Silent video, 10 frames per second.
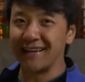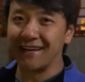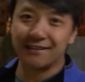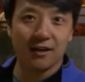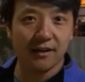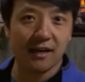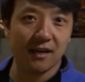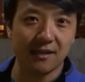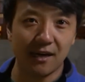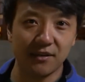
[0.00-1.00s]
I can't tell you
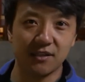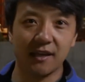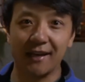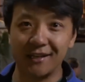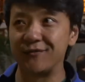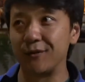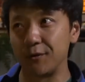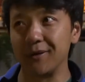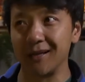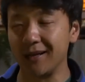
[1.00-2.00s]
guys, obviously. It is food
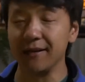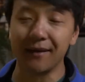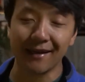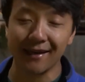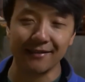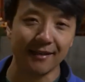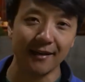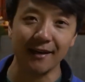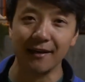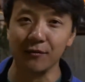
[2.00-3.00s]
related. I can't tell
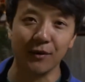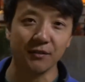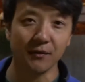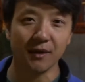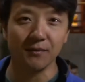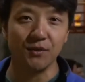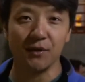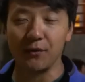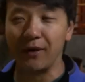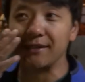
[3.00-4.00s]
you. Otherwise, it won't come true.
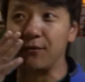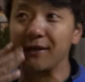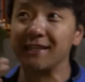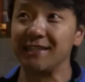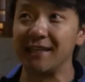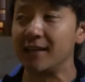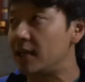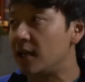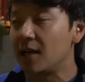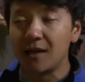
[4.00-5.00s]
Otherwise, I won't get to eat.
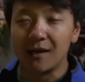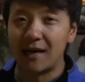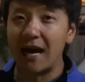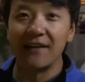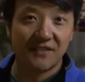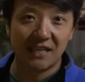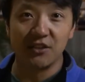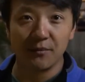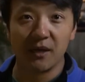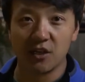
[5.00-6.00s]
I've said
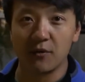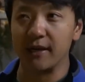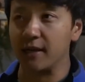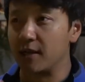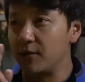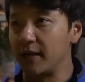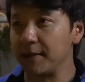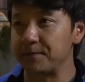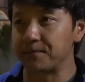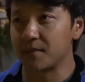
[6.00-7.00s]
too much already. Ready?